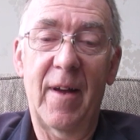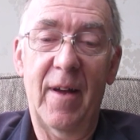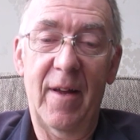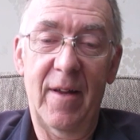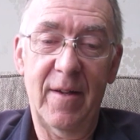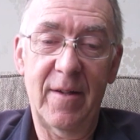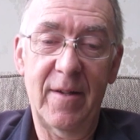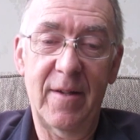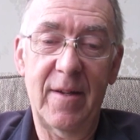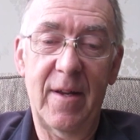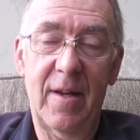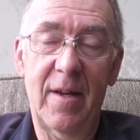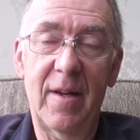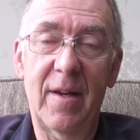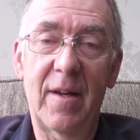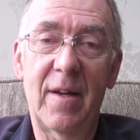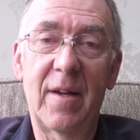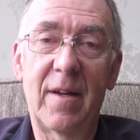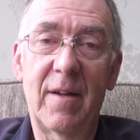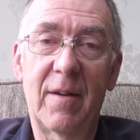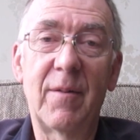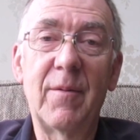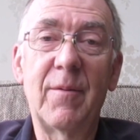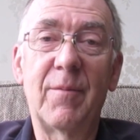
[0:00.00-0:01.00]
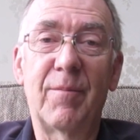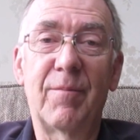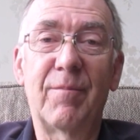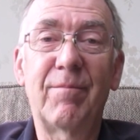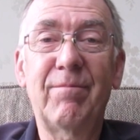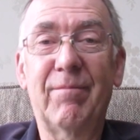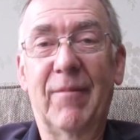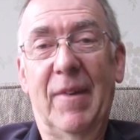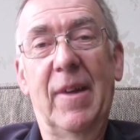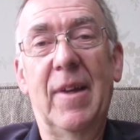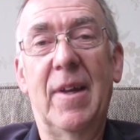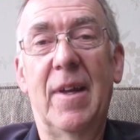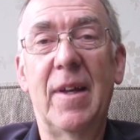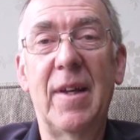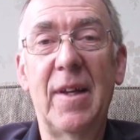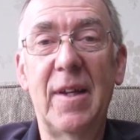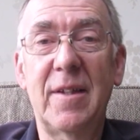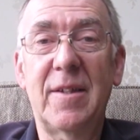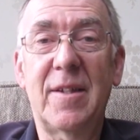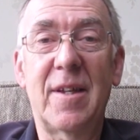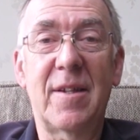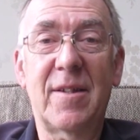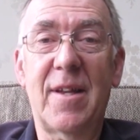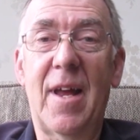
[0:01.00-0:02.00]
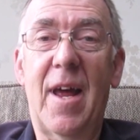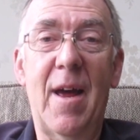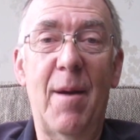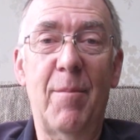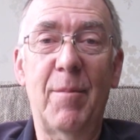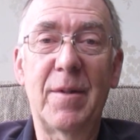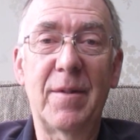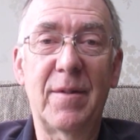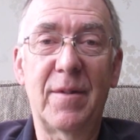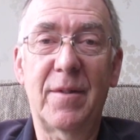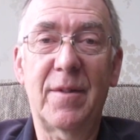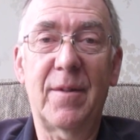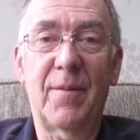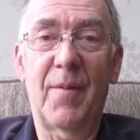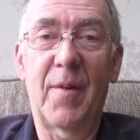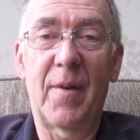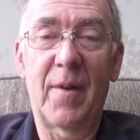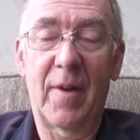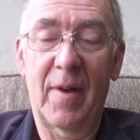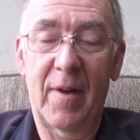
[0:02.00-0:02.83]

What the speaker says: and it just happens.